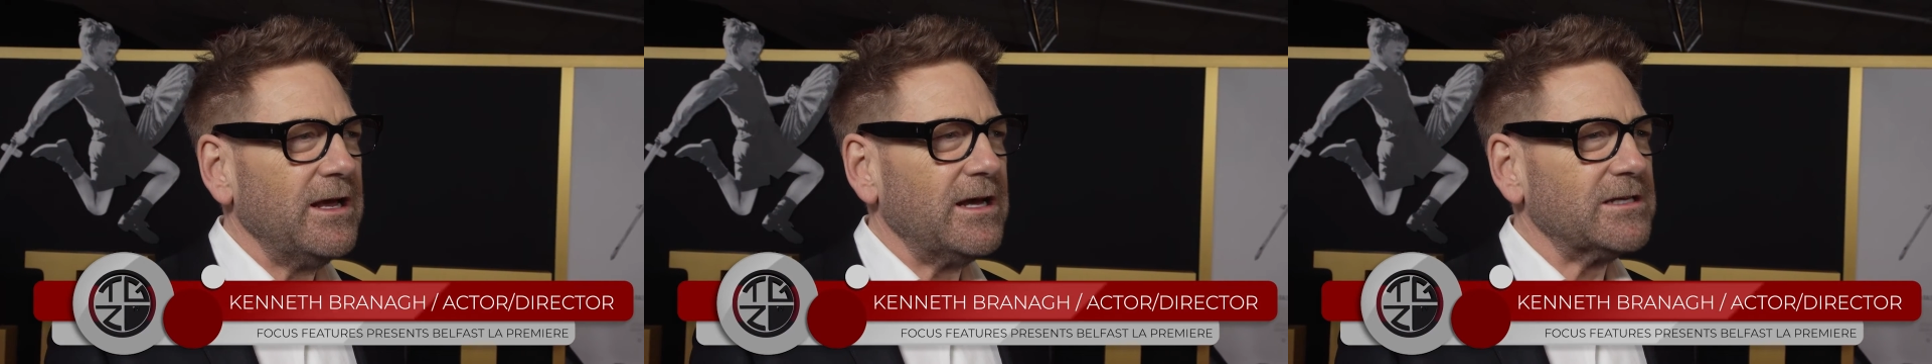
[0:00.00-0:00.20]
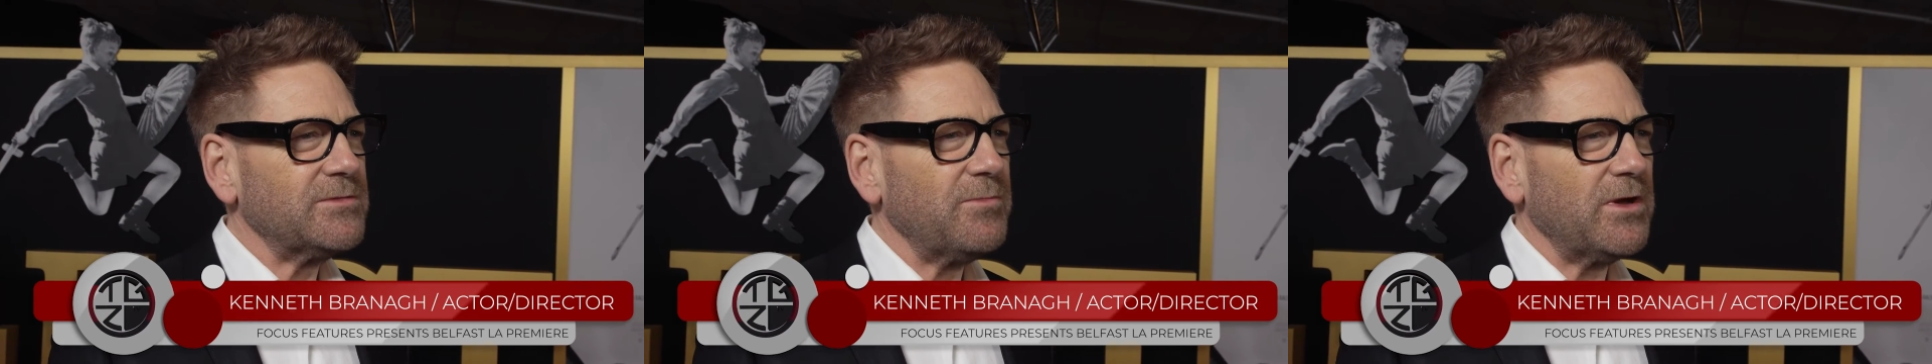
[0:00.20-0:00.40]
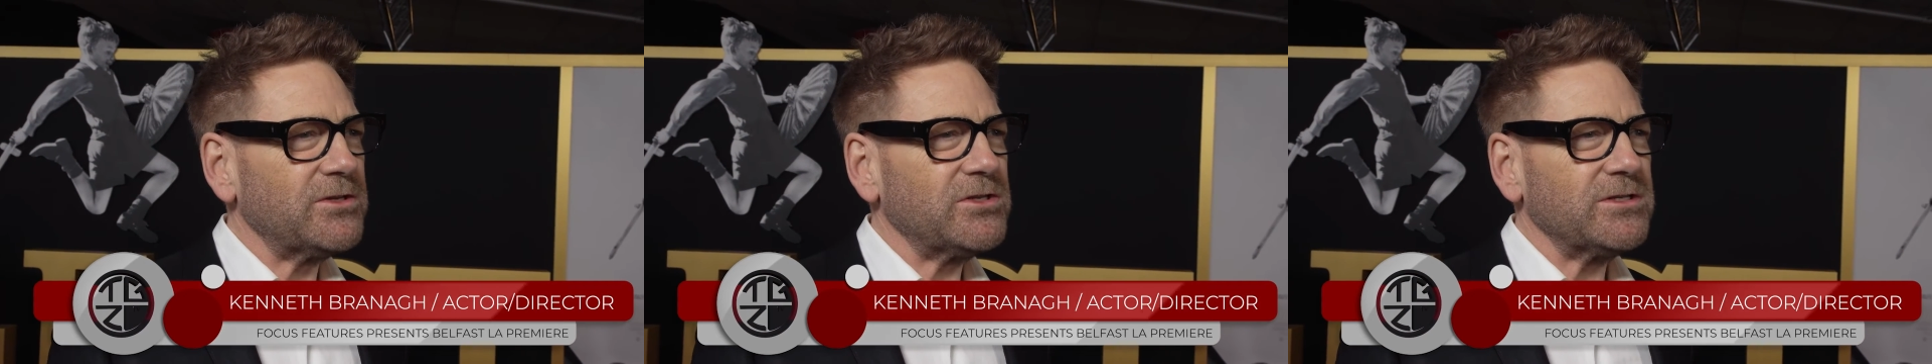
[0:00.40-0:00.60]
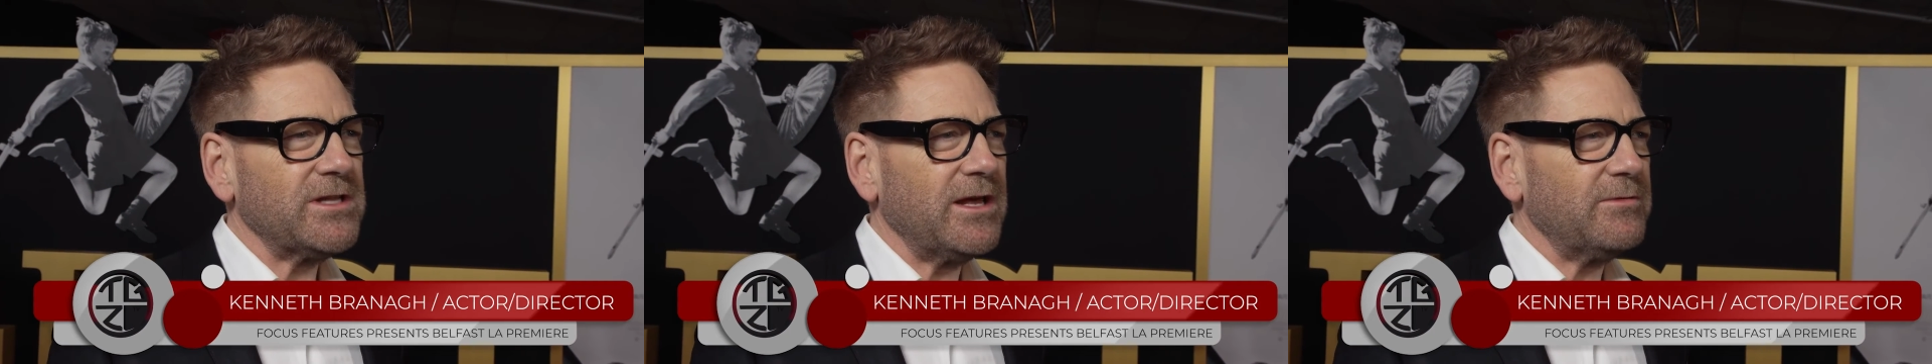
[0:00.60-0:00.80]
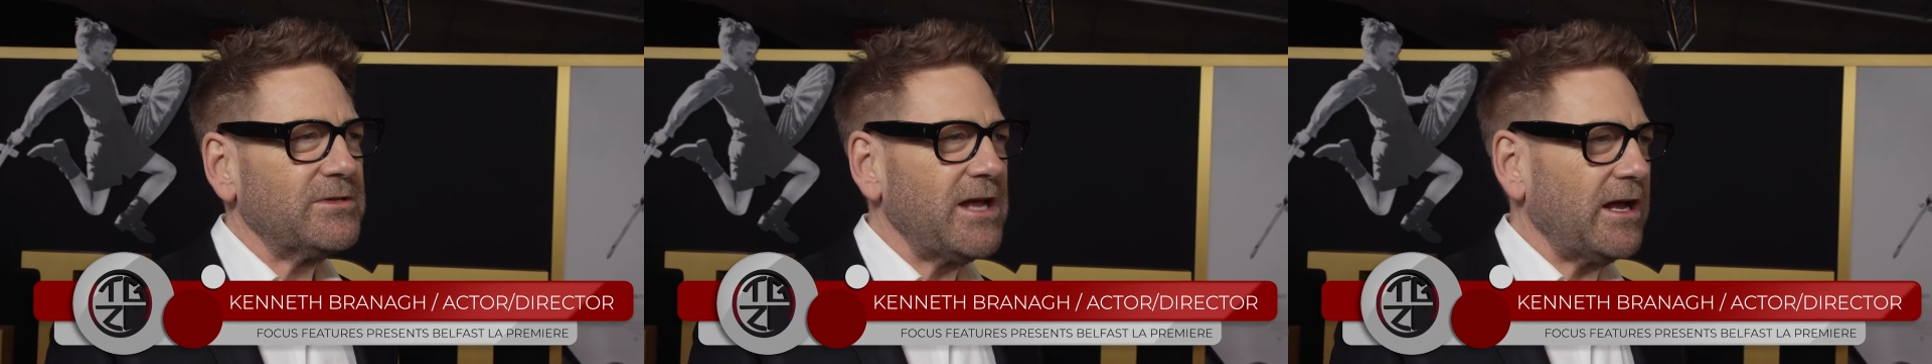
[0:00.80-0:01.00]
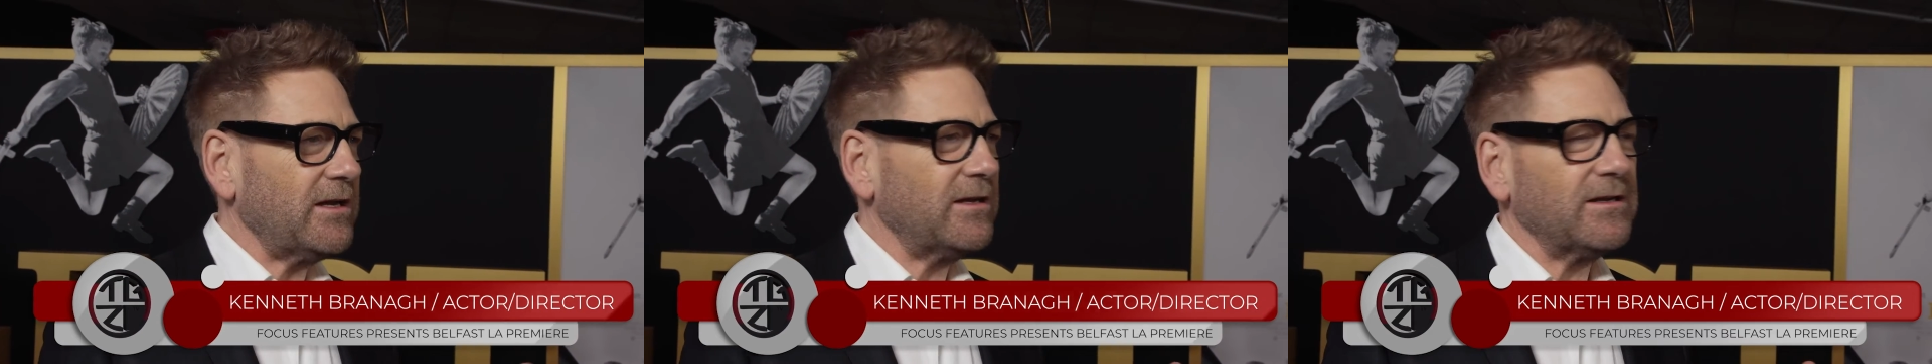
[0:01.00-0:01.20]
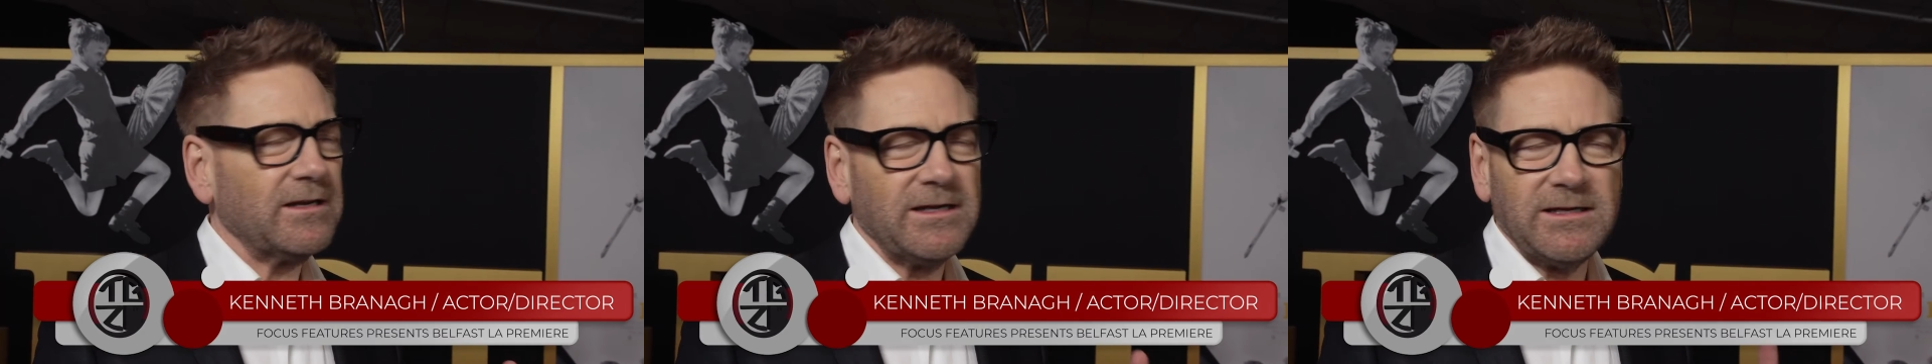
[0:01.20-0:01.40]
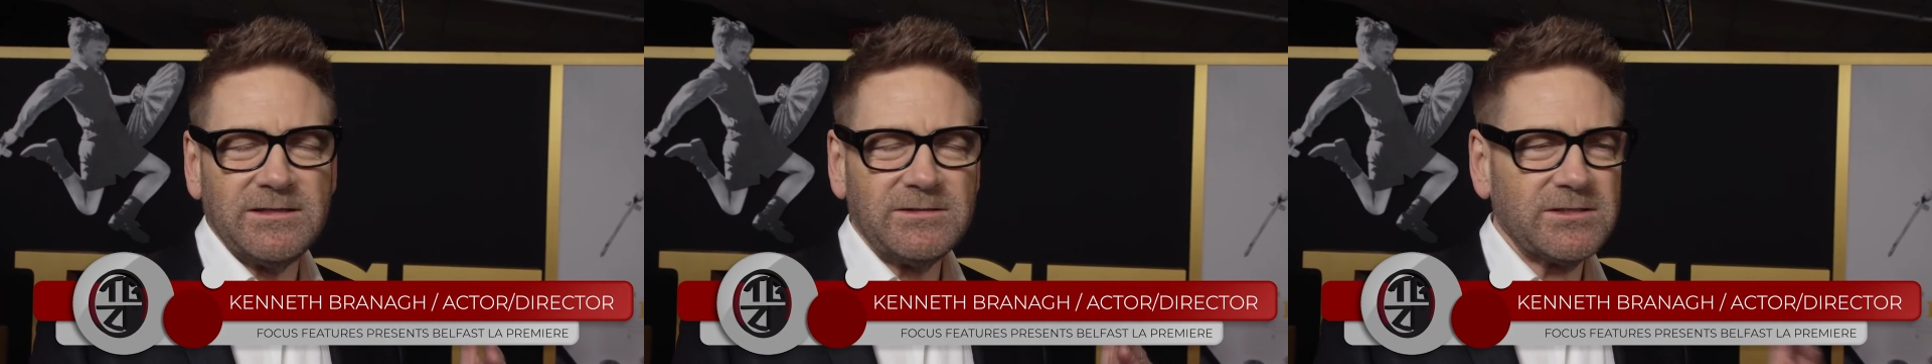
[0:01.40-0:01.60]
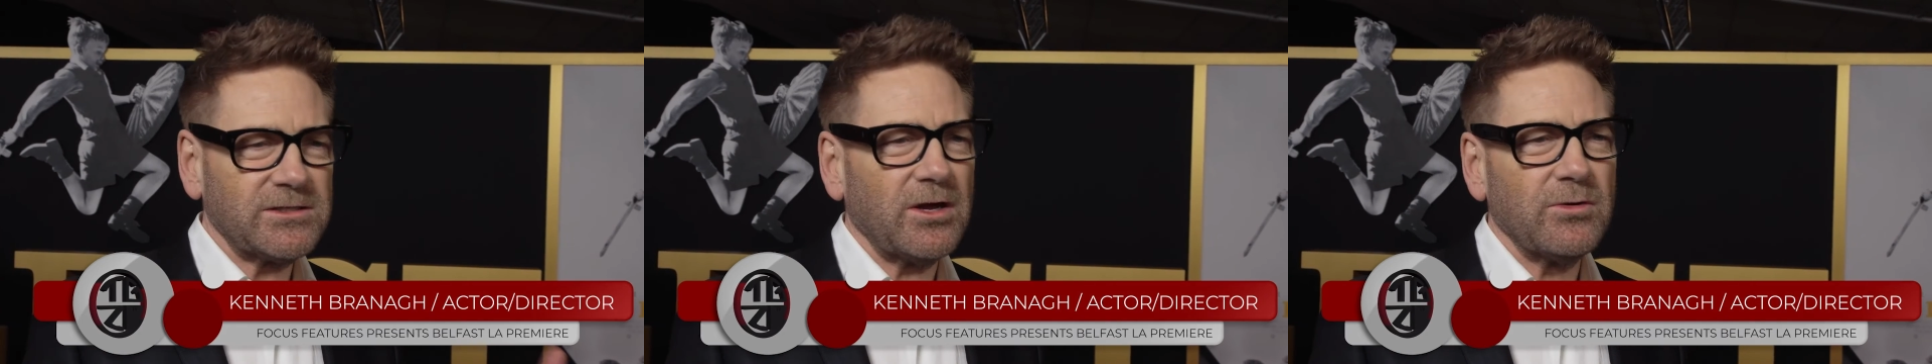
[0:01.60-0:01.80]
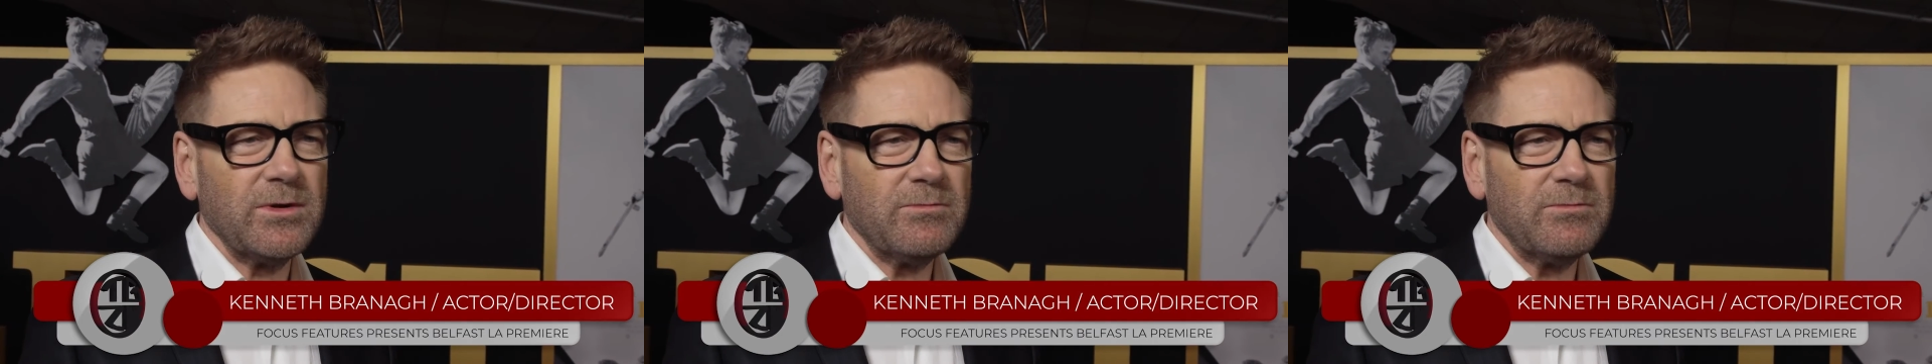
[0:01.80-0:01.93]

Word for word: as much as they're technically so